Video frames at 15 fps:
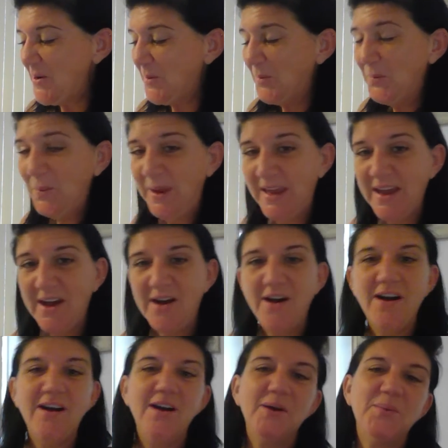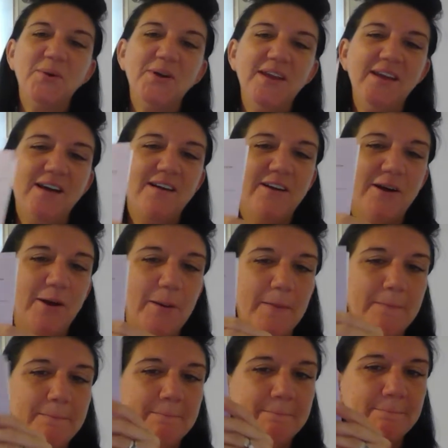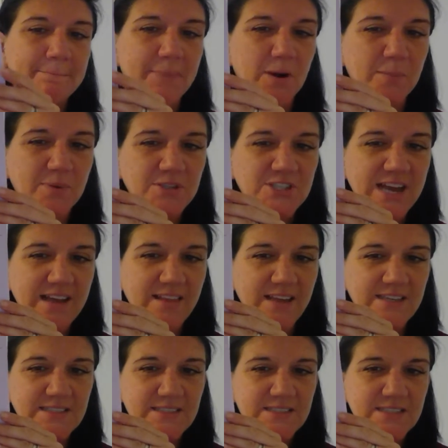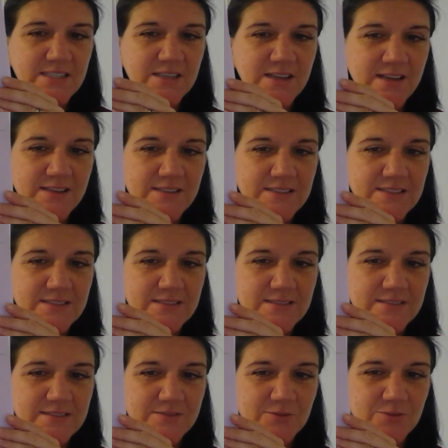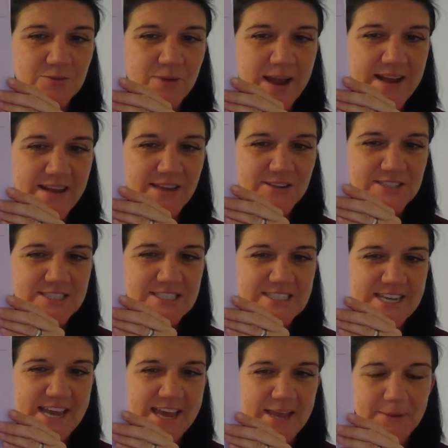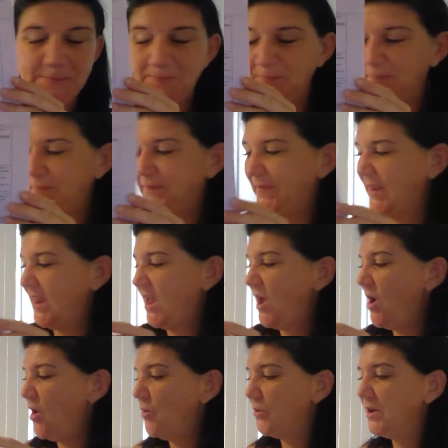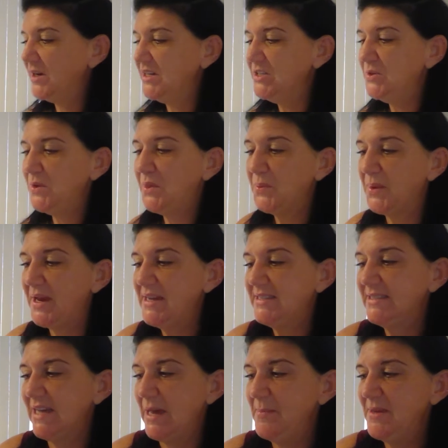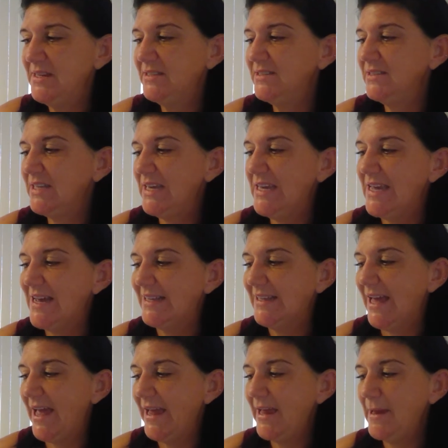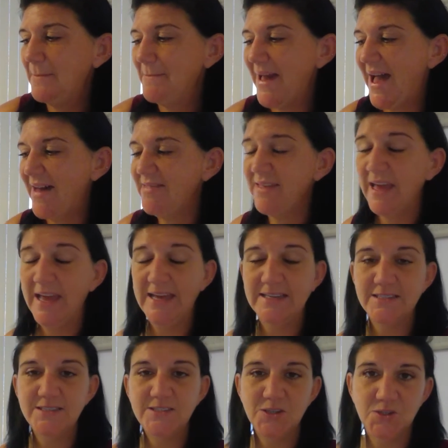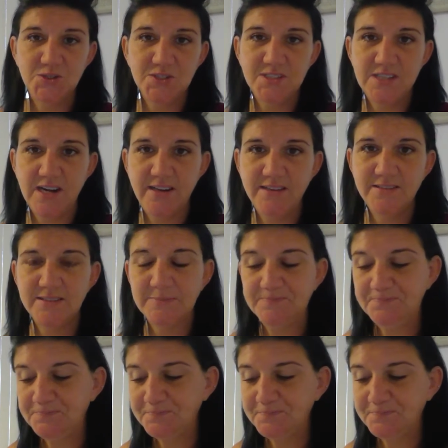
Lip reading: We are working on our purple checklist right here today. We're going to do 3 assignments: ELA, math, and social studies.